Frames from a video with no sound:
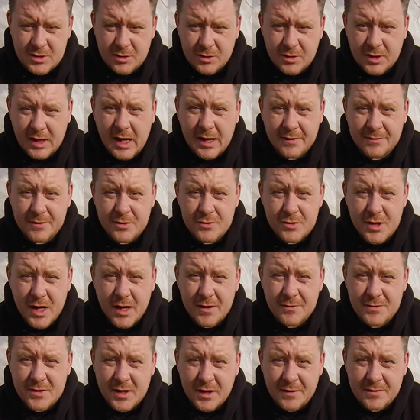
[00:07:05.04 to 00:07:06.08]
other half the
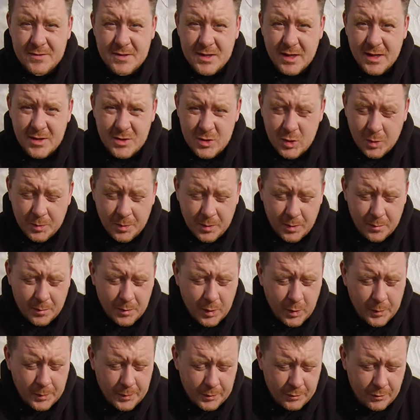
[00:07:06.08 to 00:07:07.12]
drive shaft turns up, it'll be
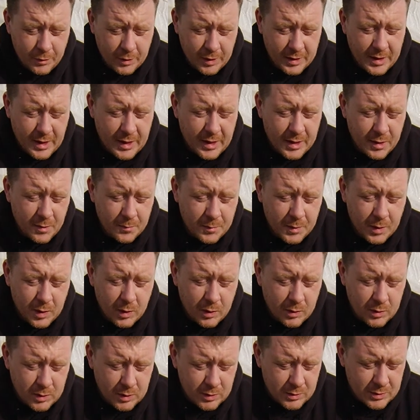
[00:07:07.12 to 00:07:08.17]
up and running and it'll be
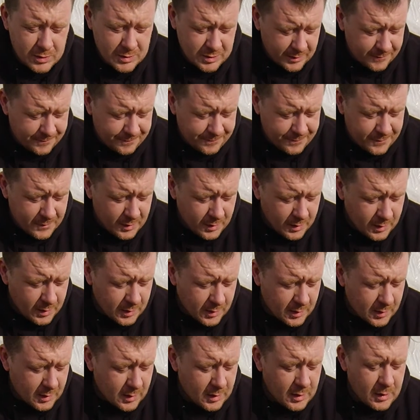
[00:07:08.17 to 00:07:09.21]
all good. So
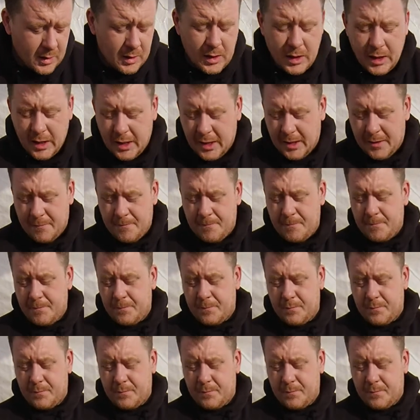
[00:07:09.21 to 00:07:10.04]
I'll